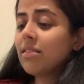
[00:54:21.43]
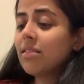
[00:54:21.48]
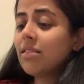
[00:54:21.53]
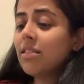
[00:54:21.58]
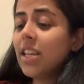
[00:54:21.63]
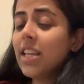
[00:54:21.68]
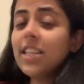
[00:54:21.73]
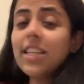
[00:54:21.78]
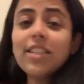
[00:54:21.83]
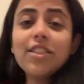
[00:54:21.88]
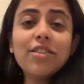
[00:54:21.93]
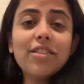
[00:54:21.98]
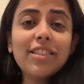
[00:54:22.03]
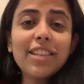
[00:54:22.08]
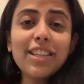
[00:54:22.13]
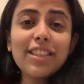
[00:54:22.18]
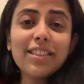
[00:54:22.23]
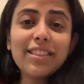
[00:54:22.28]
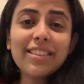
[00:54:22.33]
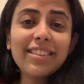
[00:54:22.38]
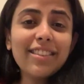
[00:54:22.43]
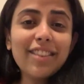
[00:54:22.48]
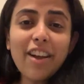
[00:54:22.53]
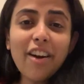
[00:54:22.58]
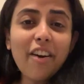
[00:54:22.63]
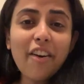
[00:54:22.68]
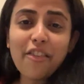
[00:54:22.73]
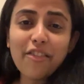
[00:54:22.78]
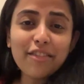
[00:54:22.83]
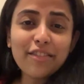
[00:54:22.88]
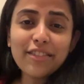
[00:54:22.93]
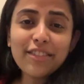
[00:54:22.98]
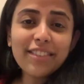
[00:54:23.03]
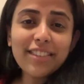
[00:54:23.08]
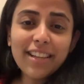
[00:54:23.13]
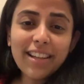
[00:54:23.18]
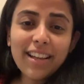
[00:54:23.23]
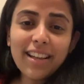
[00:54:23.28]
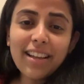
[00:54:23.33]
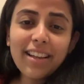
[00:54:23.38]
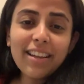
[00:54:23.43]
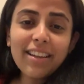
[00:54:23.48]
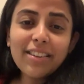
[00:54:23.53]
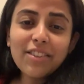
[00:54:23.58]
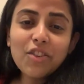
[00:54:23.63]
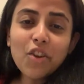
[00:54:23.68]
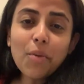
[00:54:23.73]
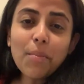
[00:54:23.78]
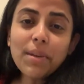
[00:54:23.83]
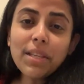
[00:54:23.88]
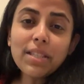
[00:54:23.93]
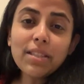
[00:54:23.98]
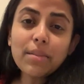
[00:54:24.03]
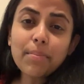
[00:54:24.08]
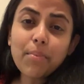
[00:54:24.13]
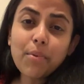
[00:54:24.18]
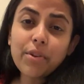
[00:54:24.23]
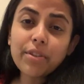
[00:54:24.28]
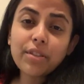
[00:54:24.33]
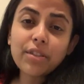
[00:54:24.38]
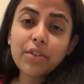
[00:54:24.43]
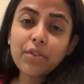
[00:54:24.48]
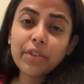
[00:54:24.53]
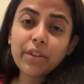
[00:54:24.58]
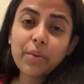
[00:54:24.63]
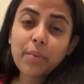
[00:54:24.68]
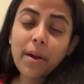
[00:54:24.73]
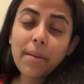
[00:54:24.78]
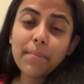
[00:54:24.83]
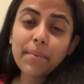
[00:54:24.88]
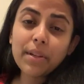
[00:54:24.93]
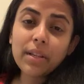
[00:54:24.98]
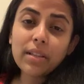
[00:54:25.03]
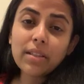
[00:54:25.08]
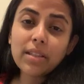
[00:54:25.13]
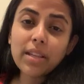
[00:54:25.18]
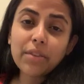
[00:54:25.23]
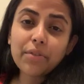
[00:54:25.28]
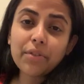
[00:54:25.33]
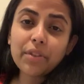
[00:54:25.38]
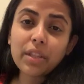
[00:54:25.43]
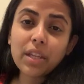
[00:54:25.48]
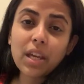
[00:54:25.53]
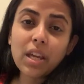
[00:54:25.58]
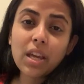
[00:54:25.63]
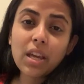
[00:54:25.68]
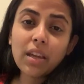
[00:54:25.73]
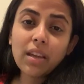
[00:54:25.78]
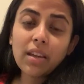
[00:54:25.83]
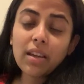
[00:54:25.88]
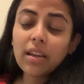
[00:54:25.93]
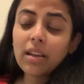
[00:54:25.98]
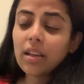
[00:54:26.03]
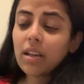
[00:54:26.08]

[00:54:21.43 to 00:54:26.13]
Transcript: No. Nobody supports nuclear weapons, I don't think.